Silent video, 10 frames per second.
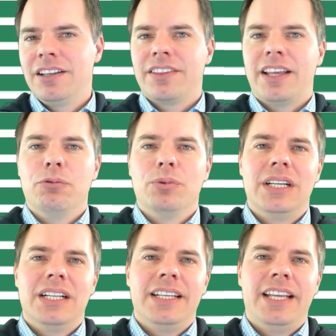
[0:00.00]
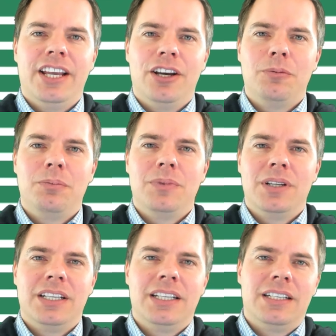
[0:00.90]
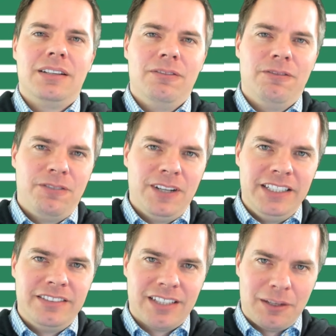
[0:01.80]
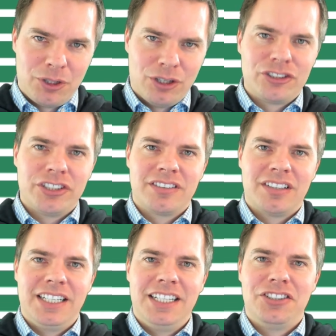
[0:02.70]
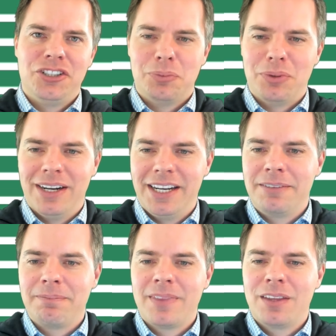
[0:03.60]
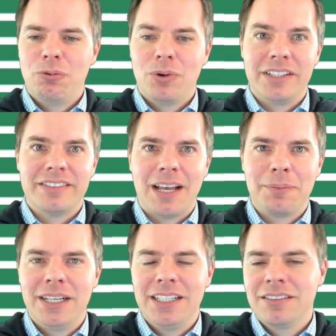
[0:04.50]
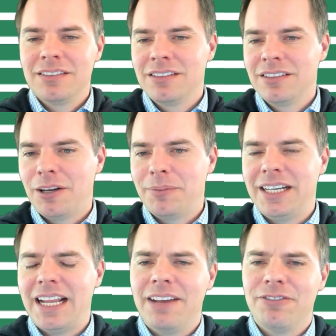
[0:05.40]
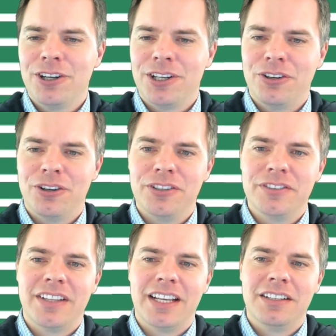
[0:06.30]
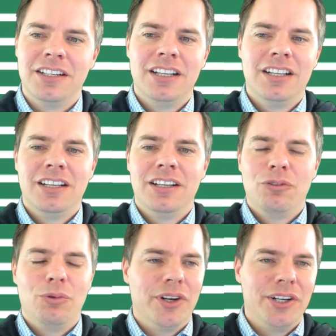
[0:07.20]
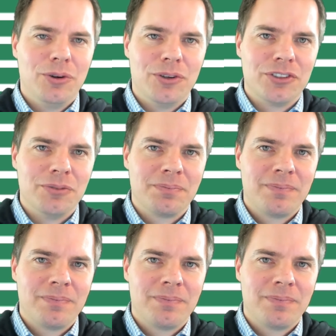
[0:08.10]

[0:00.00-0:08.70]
they really help feed subconsciously into your brain what is happening. I mean, everyone knows that we're in autumn,